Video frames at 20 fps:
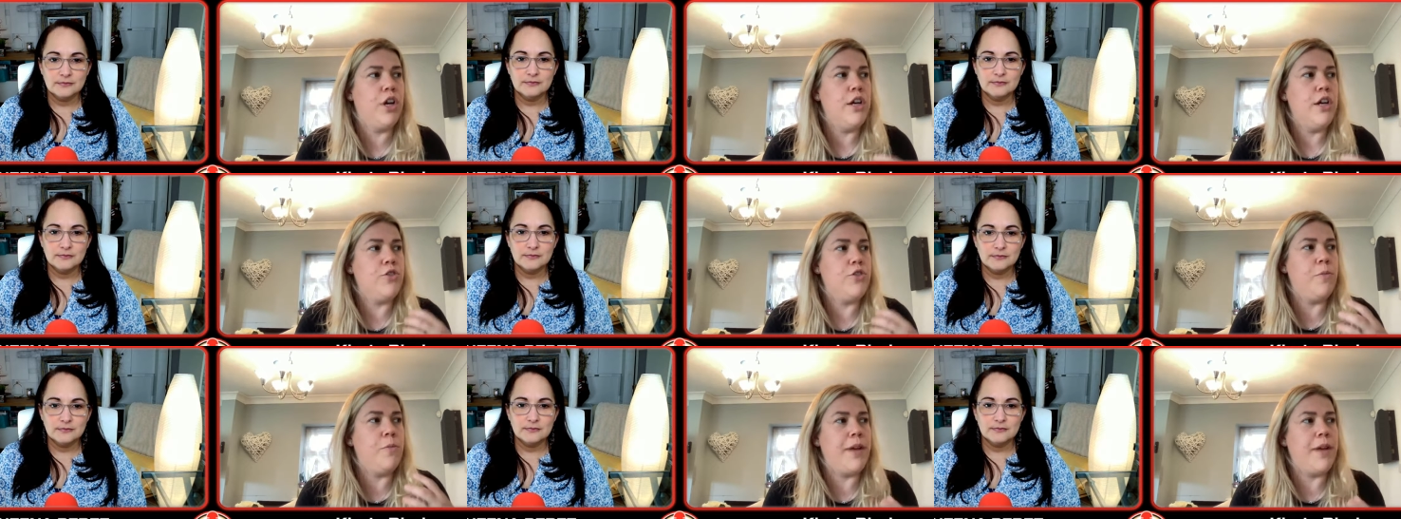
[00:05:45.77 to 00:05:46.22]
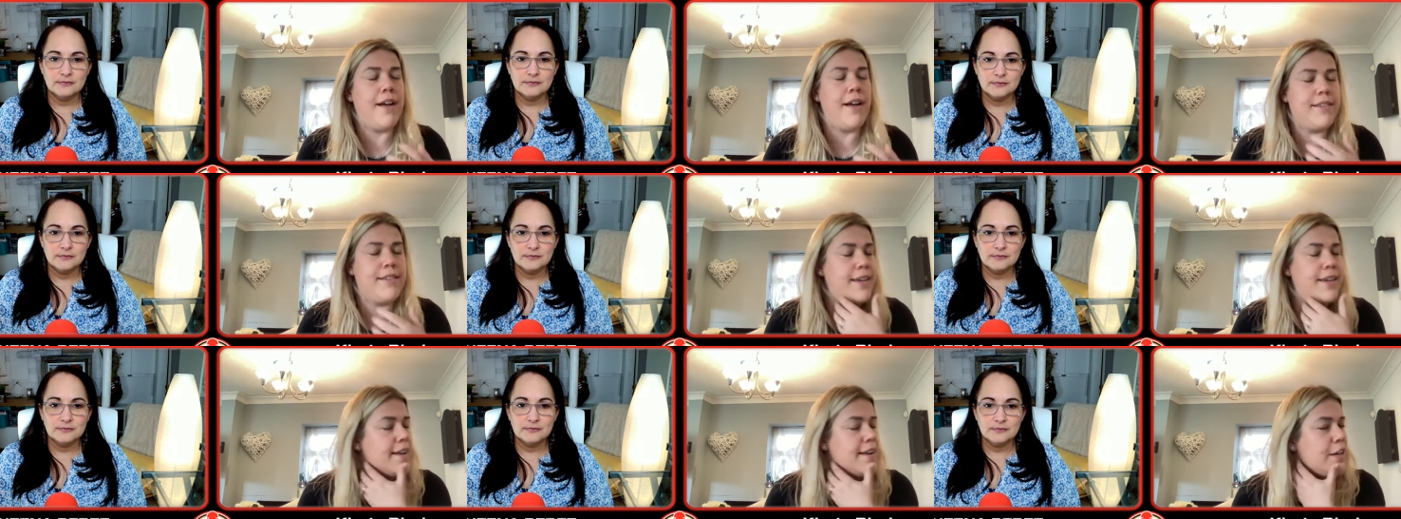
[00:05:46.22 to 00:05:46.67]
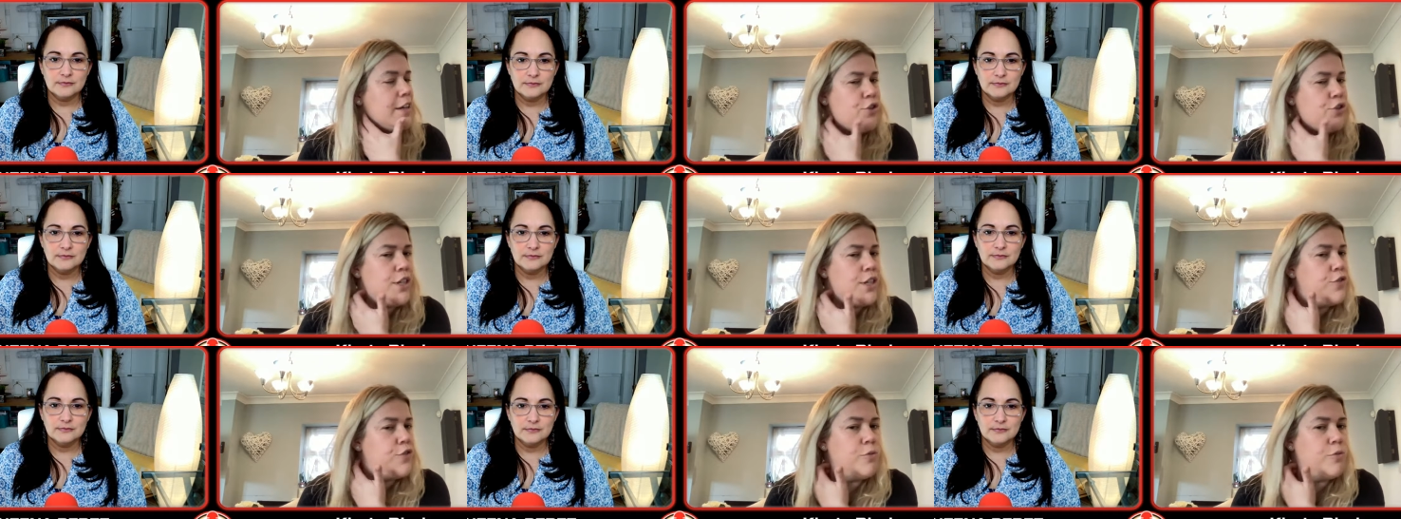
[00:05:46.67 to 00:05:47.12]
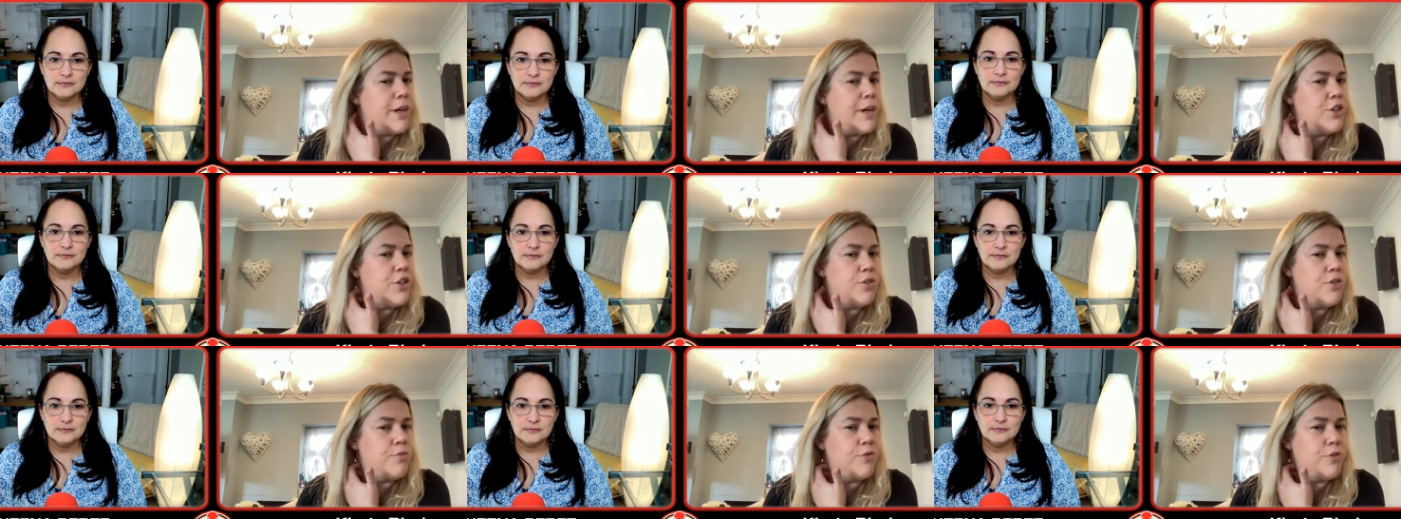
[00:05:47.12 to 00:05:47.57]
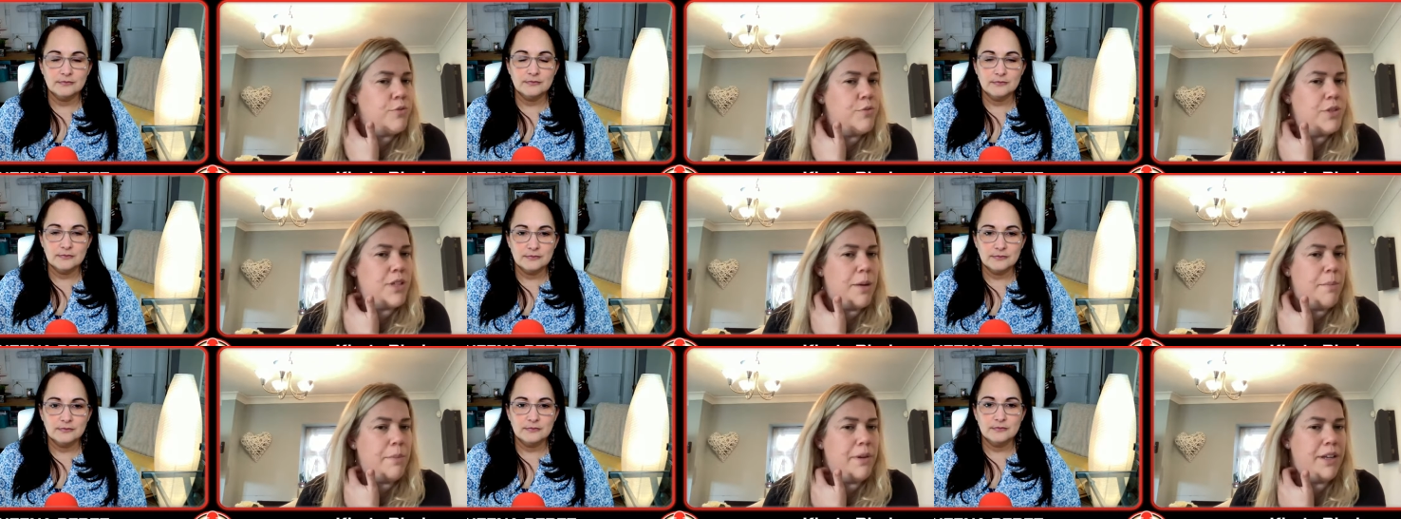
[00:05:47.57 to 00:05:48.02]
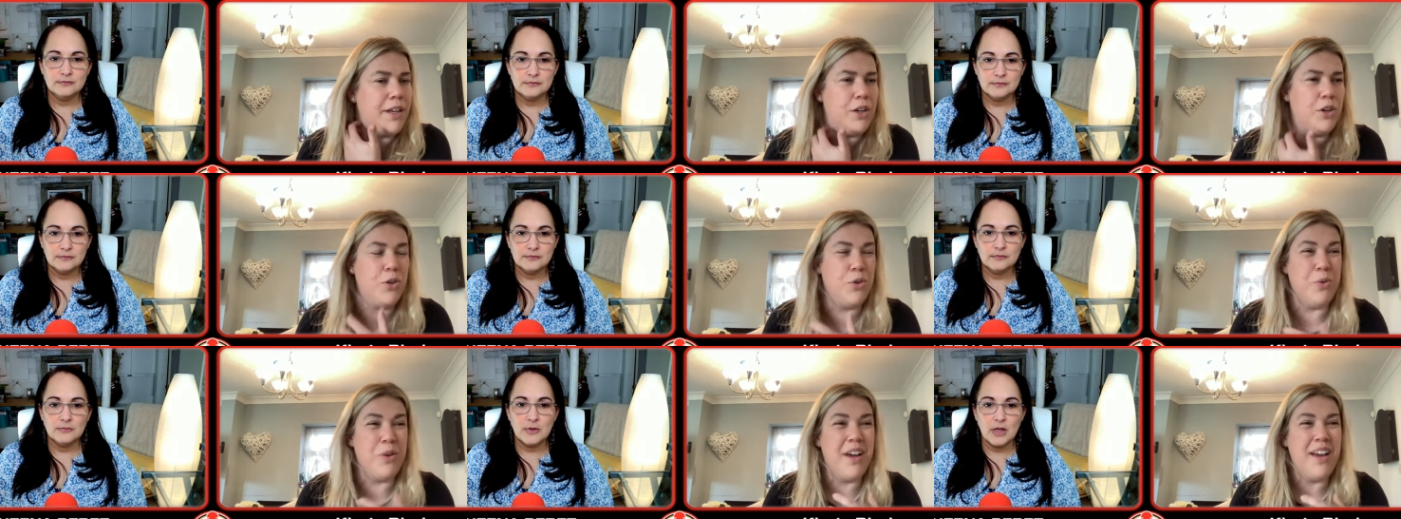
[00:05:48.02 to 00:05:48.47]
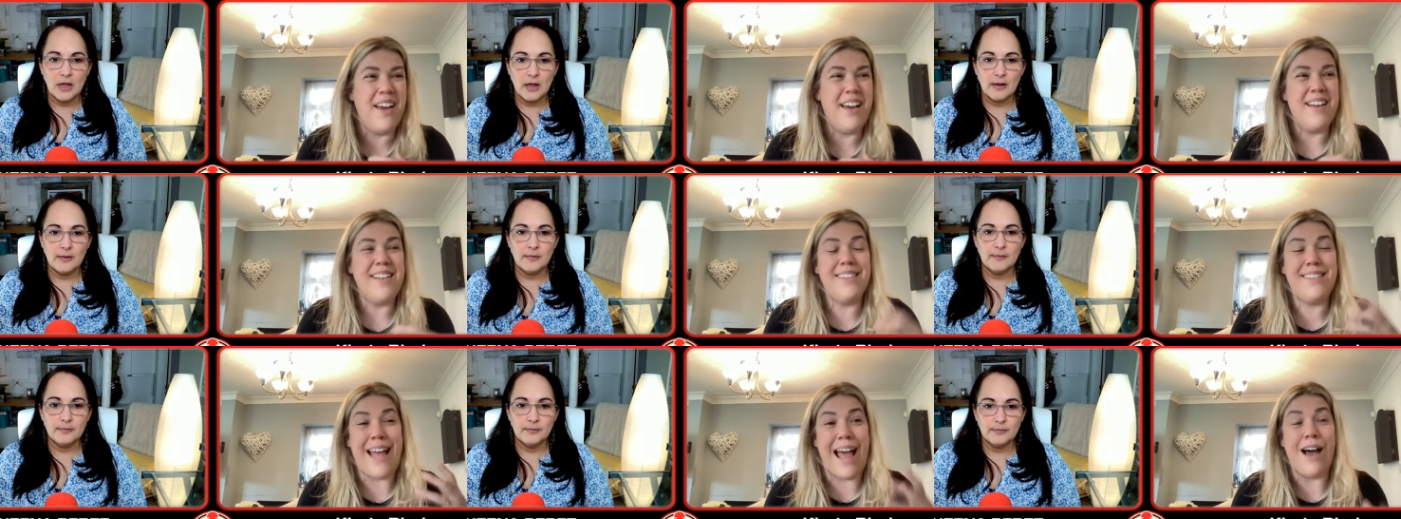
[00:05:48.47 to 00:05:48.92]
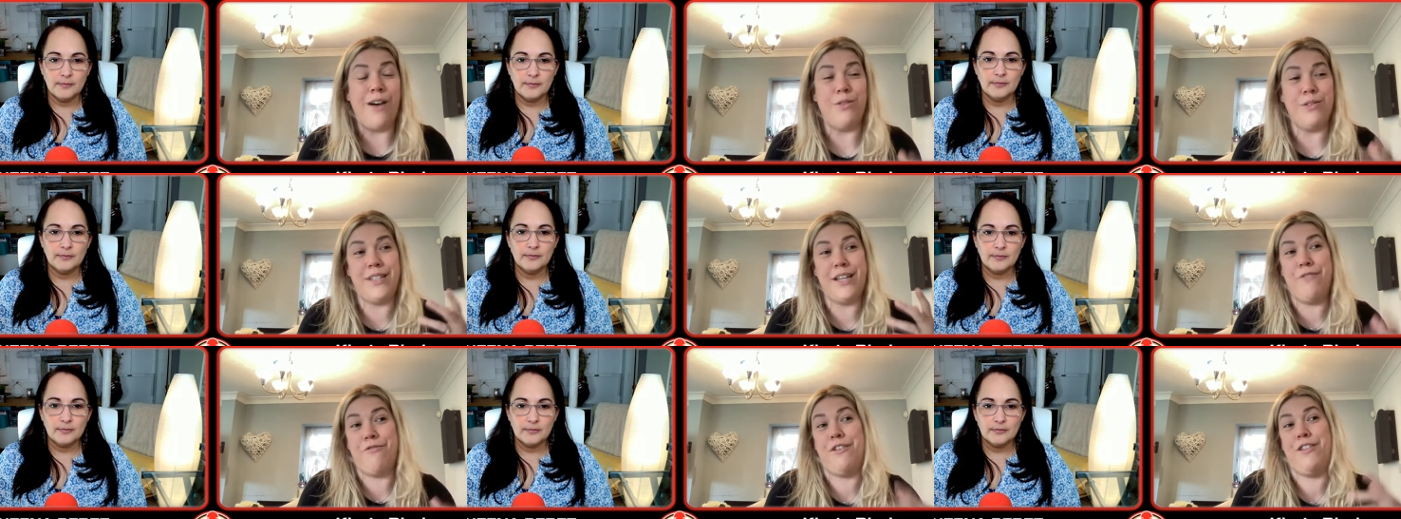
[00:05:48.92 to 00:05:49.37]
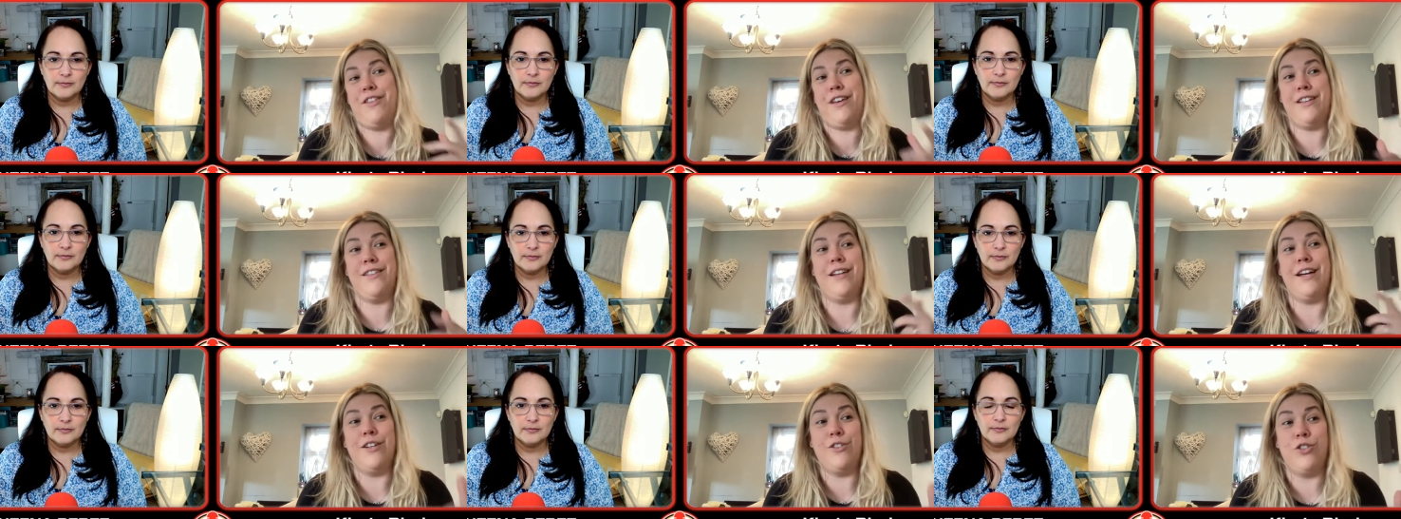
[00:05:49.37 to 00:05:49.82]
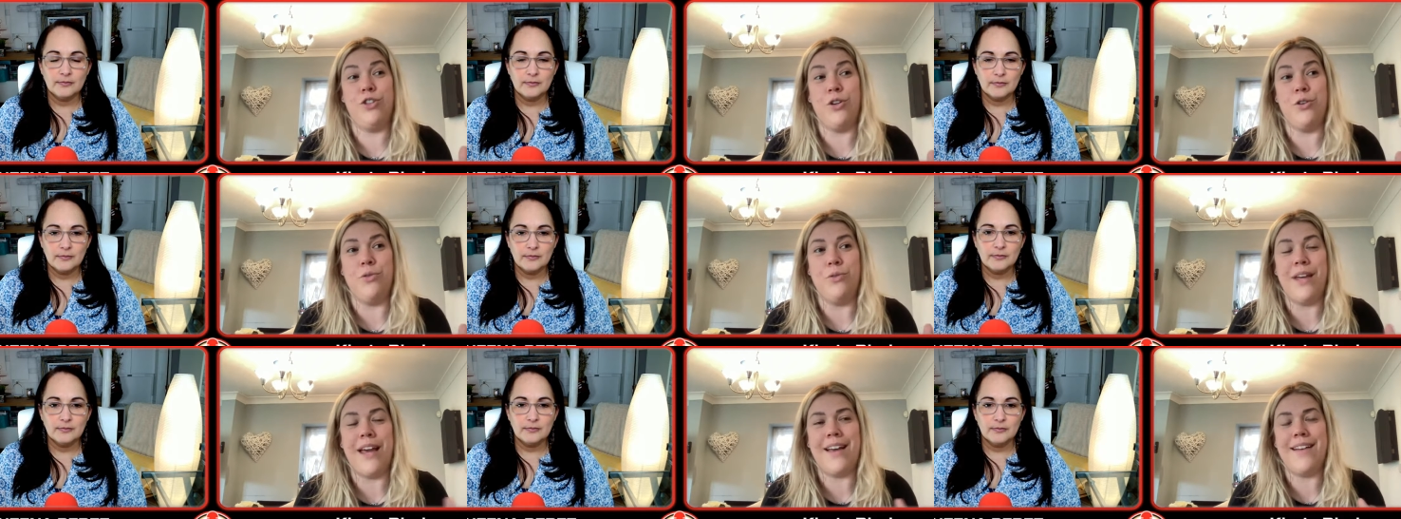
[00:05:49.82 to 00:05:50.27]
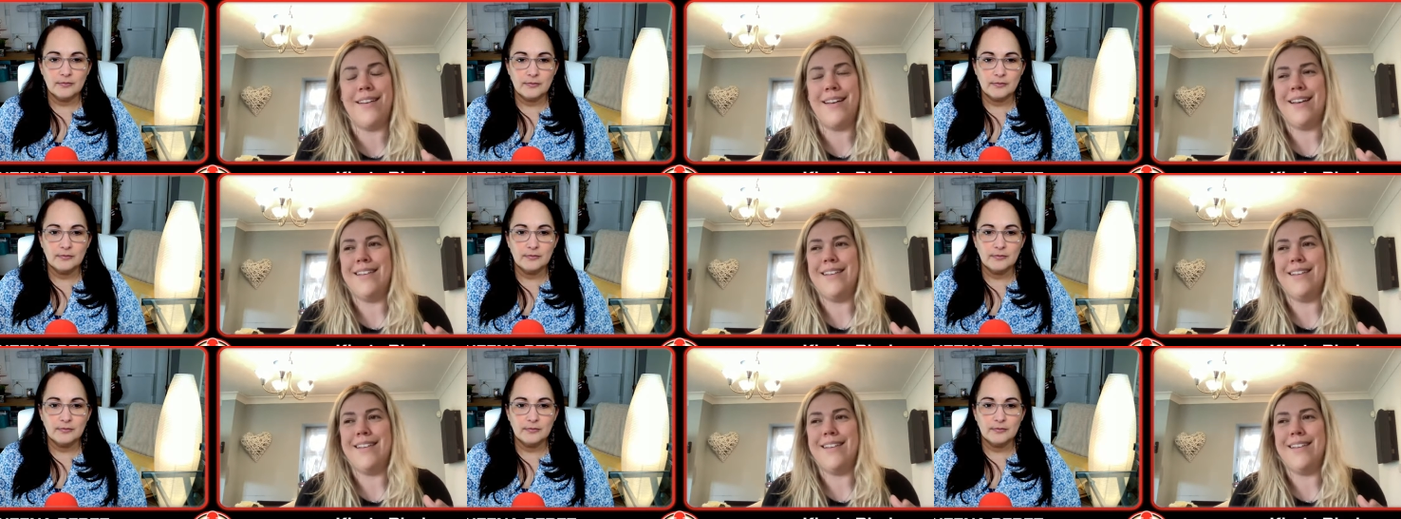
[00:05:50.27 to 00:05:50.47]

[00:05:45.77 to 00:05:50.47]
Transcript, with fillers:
Speaker 1: to be able to get that transformation from somebody who yeah. doubts everything they do, yet